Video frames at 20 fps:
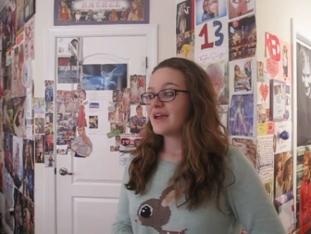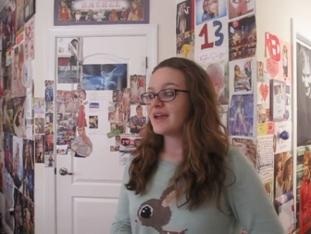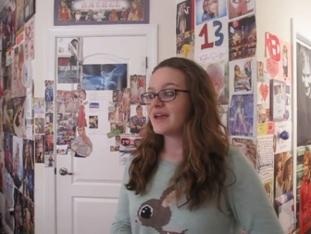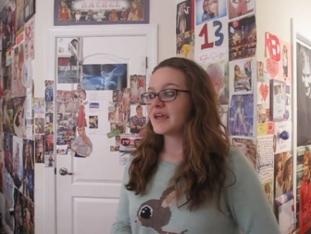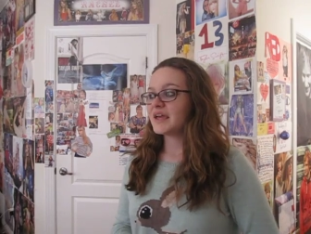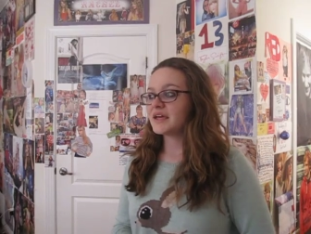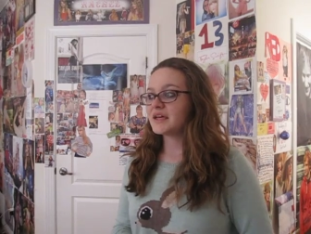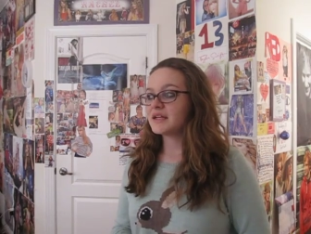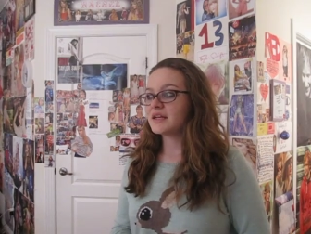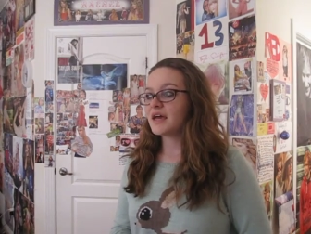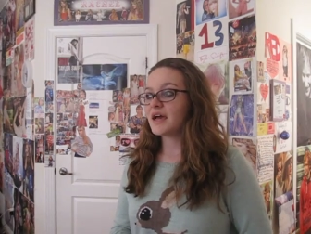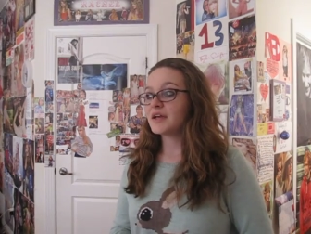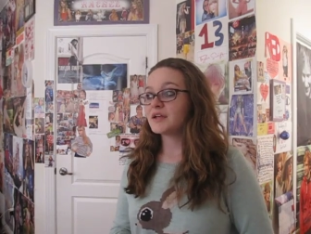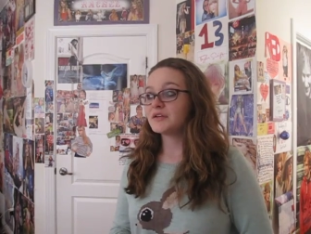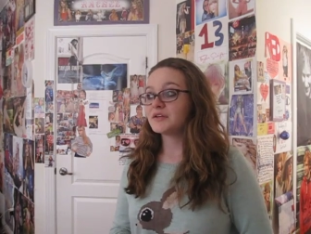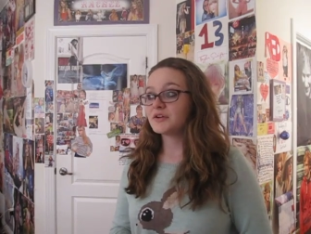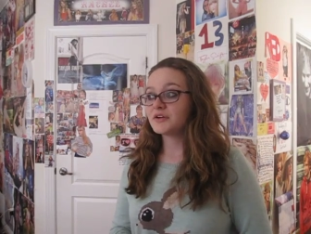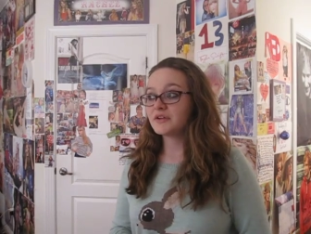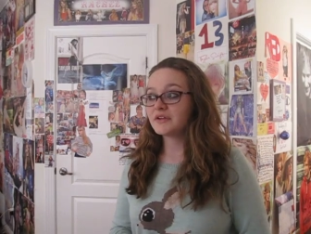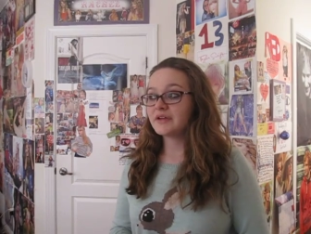And I
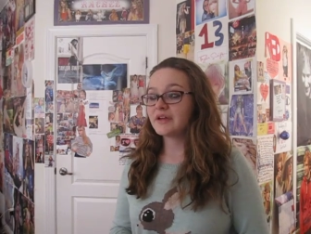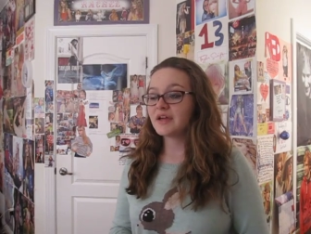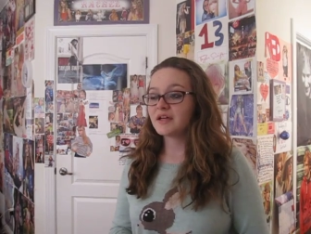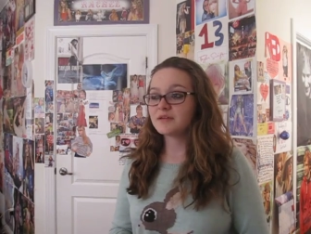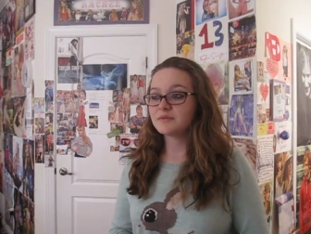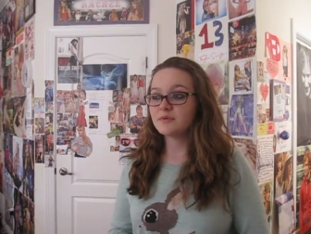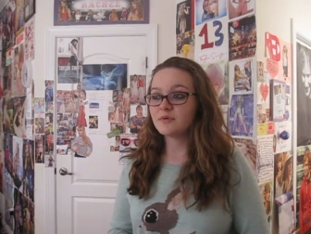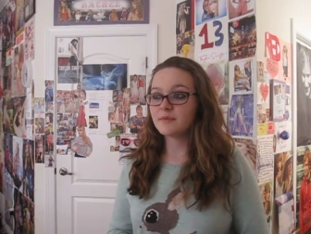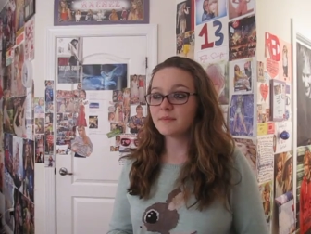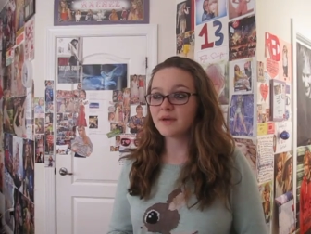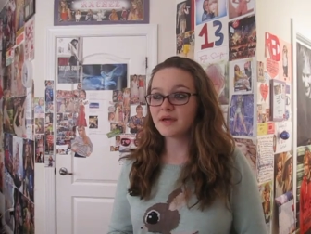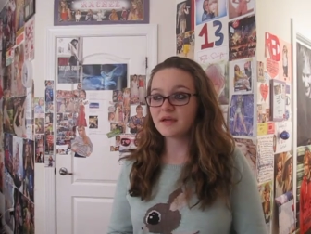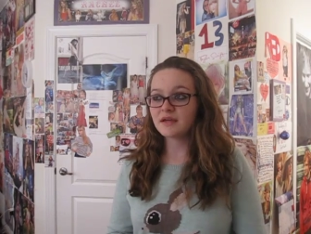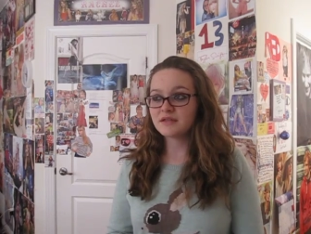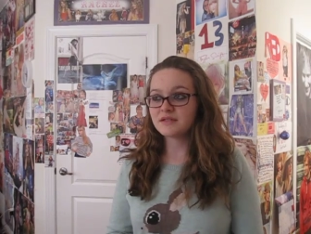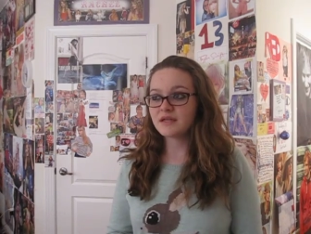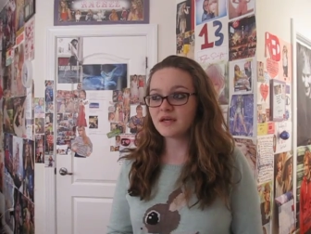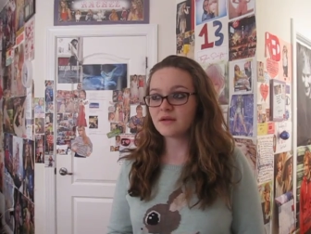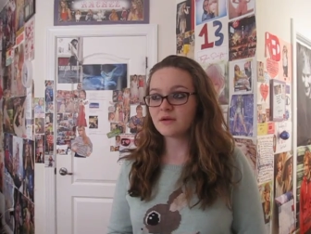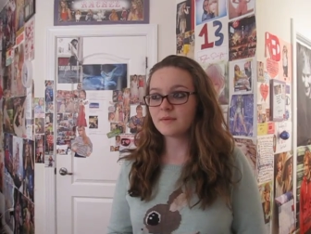literally had to put my
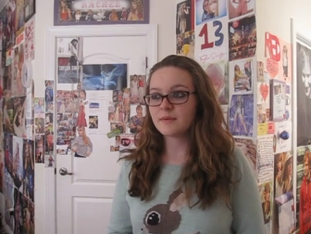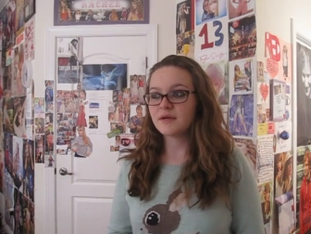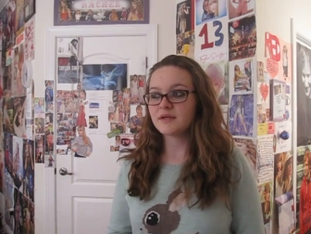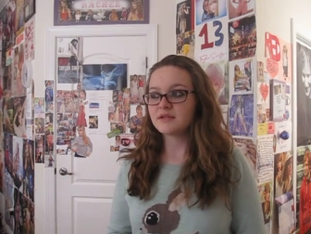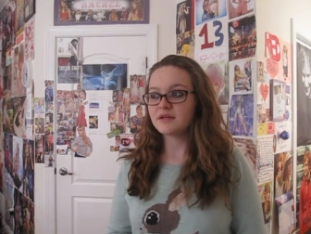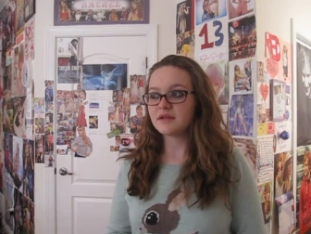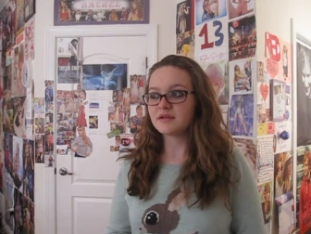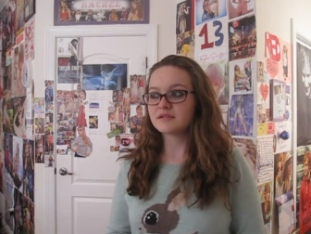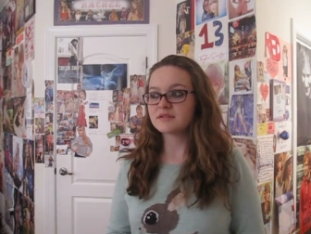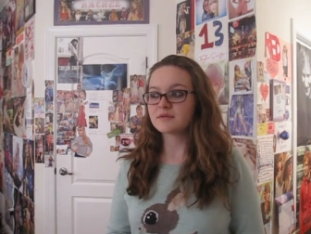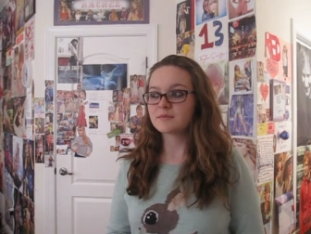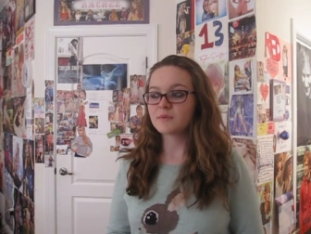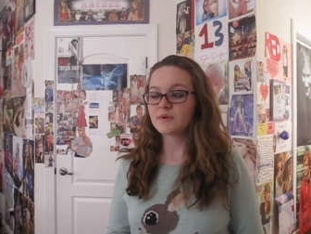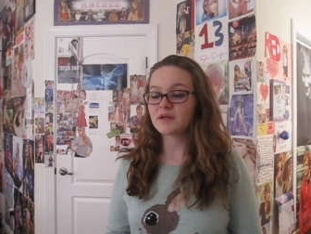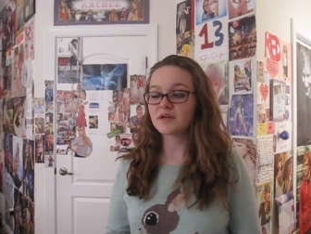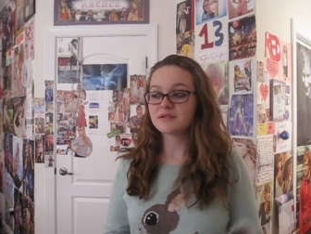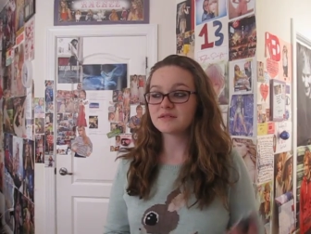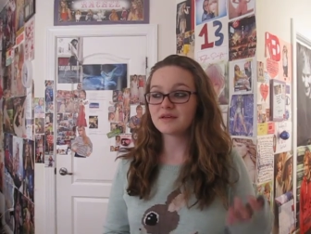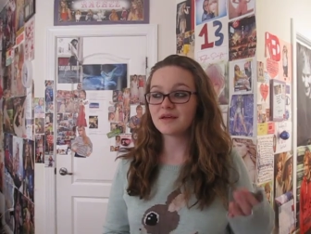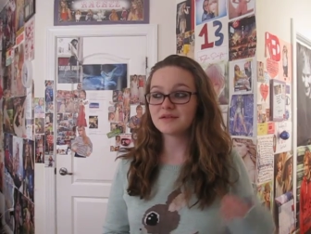head down on my desk
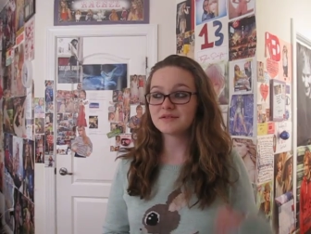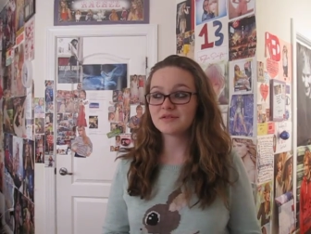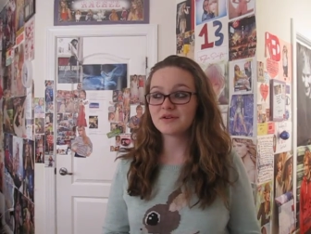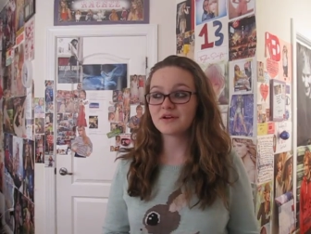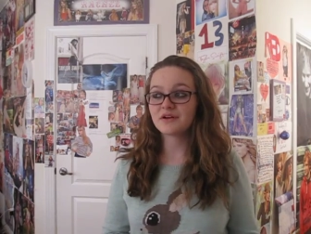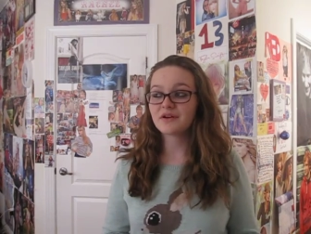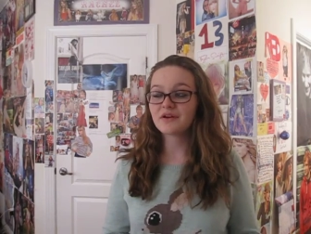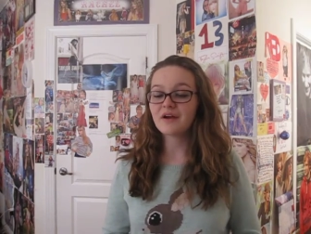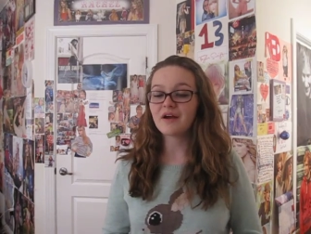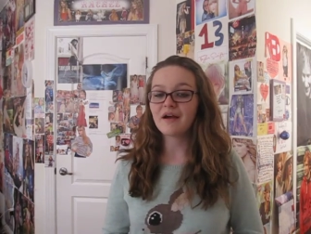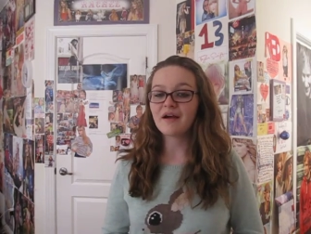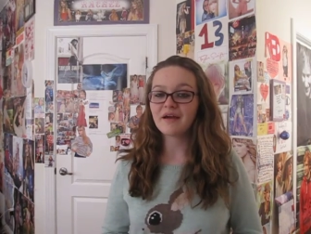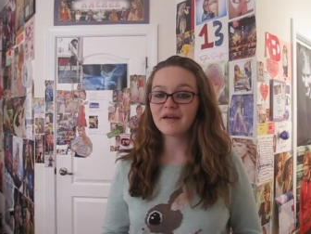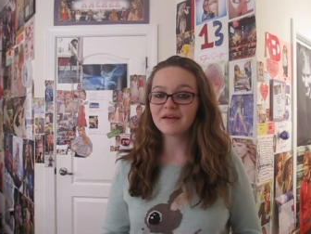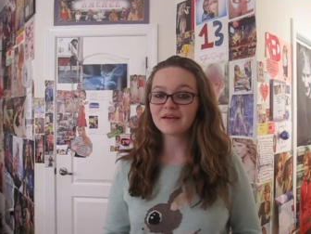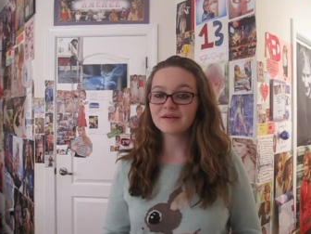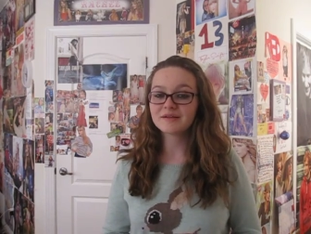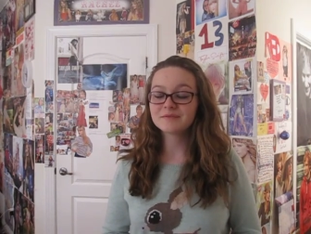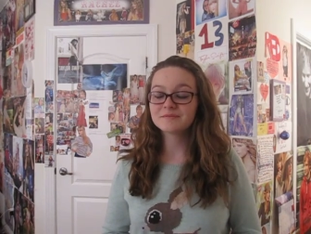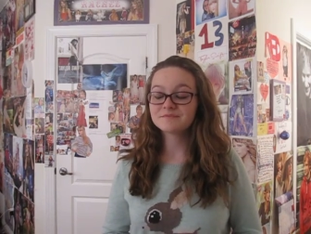because I started
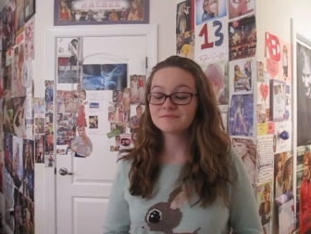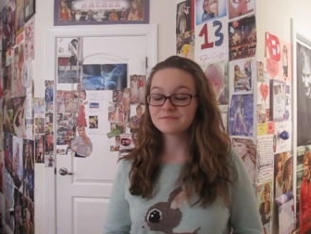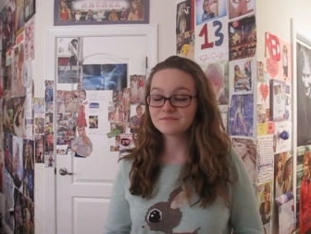crying.